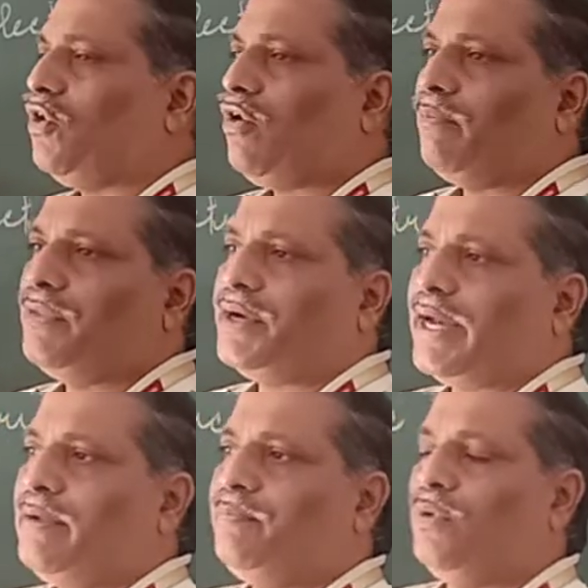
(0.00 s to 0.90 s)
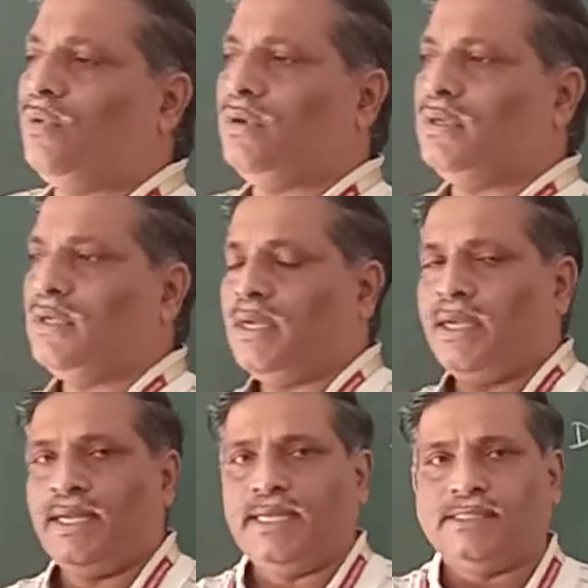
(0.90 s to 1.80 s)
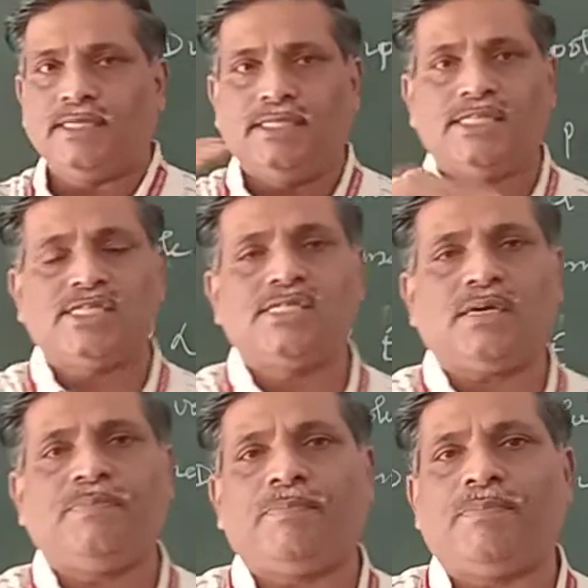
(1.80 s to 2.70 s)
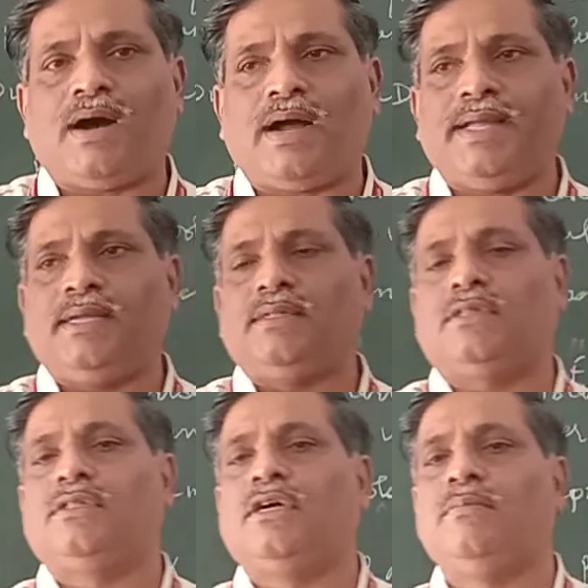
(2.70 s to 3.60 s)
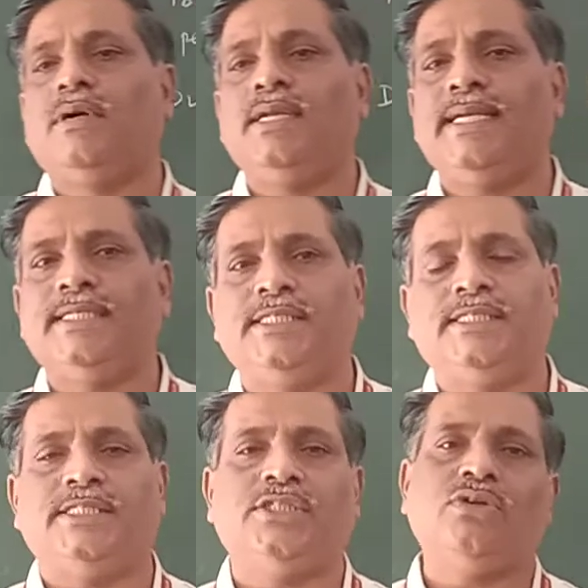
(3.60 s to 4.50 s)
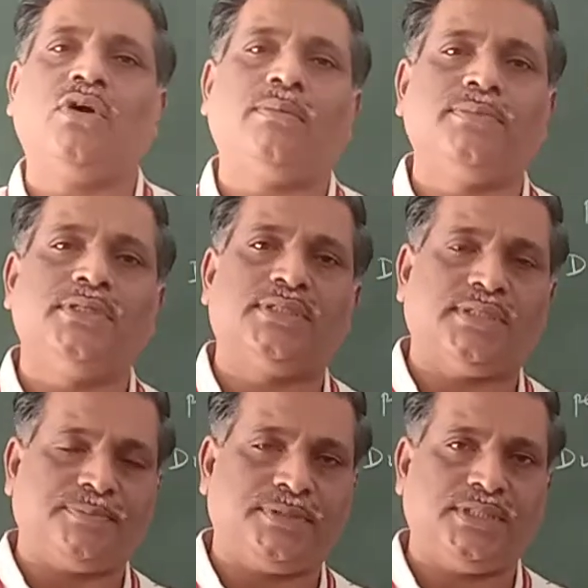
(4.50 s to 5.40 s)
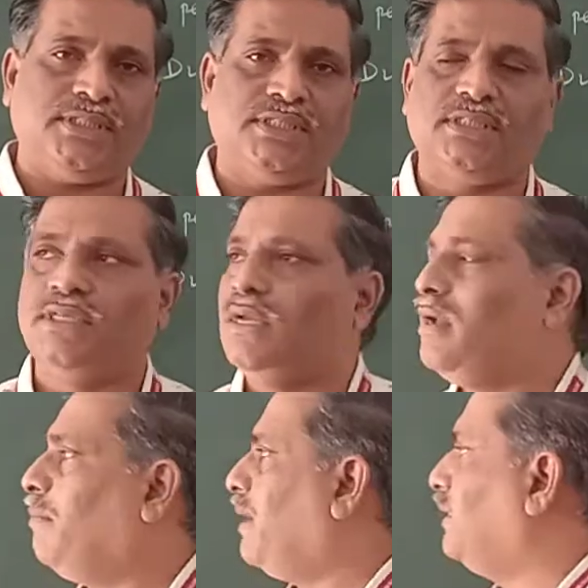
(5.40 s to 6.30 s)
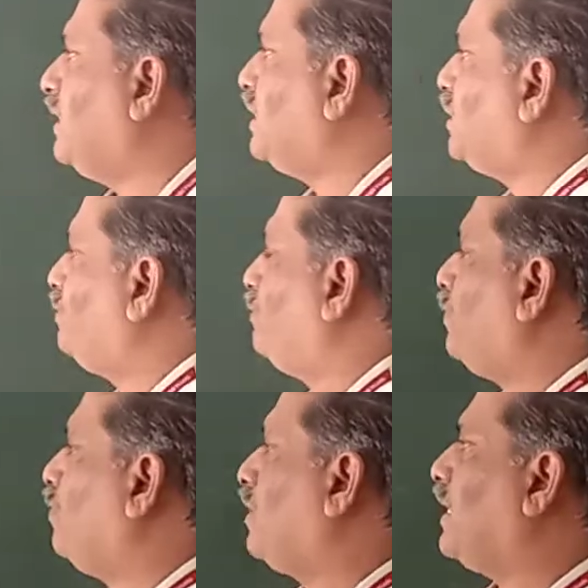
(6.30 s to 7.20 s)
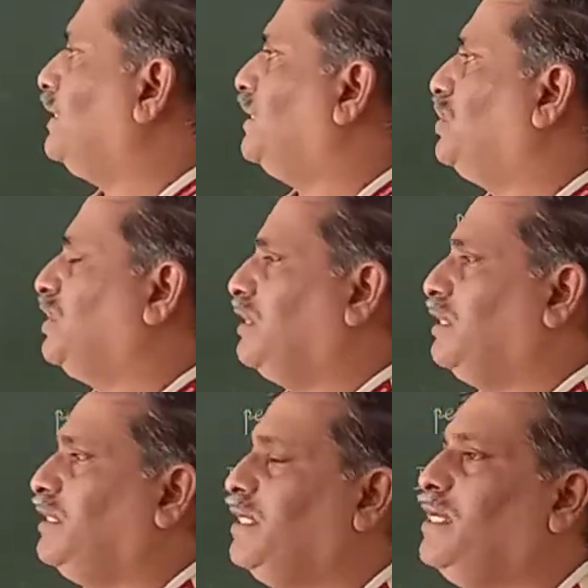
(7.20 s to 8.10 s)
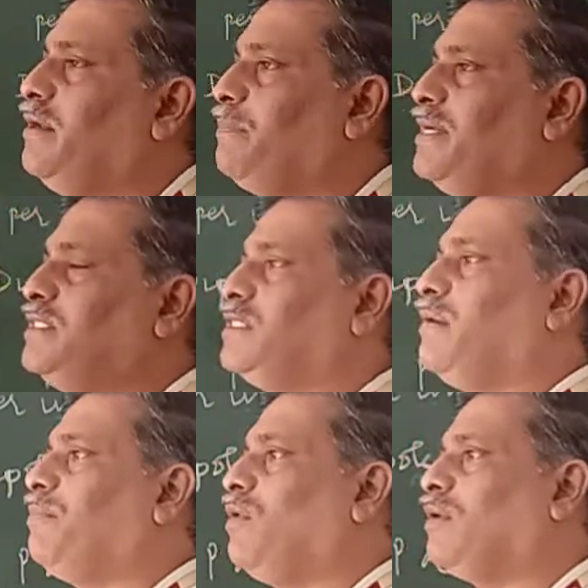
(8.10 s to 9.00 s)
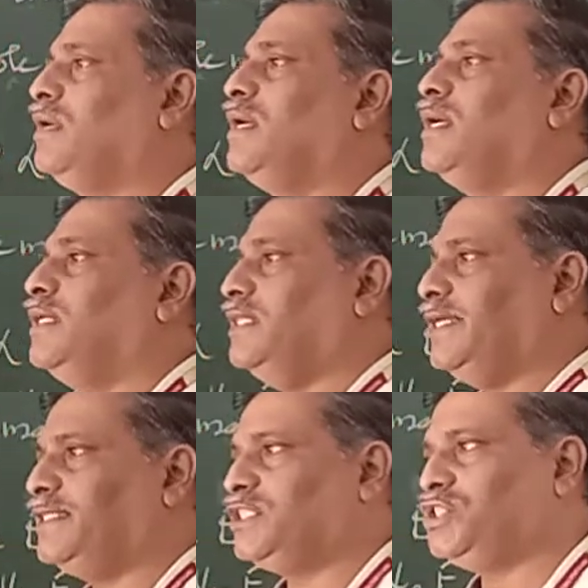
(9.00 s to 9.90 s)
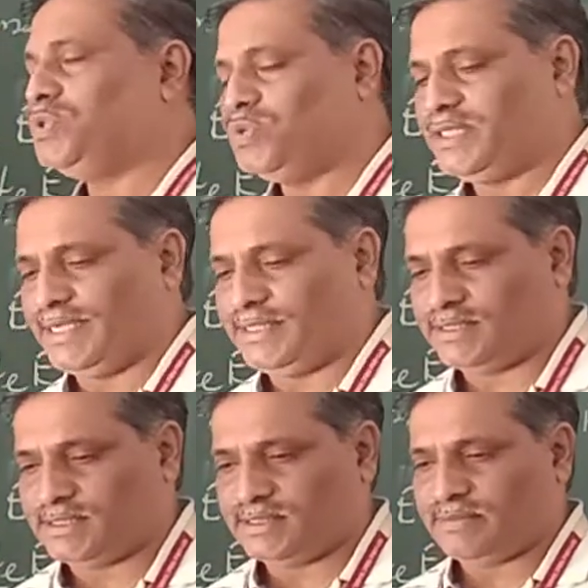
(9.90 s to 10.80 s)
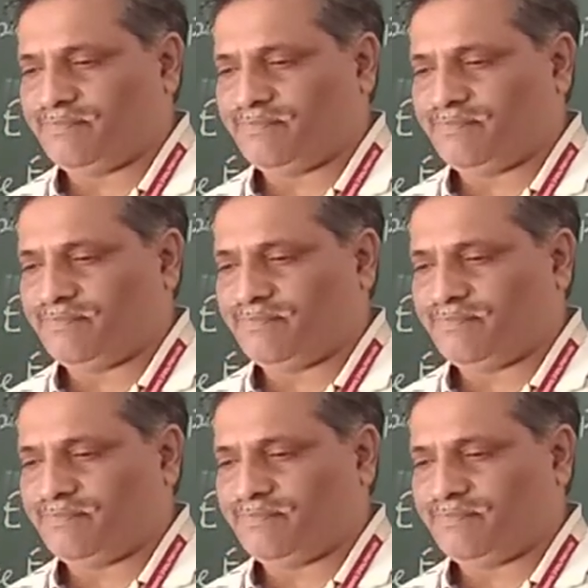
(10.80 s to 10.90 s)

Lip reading: of the dipole is disturbed by the thermal agitation of the substance. But this polarization, it depends upon these two things.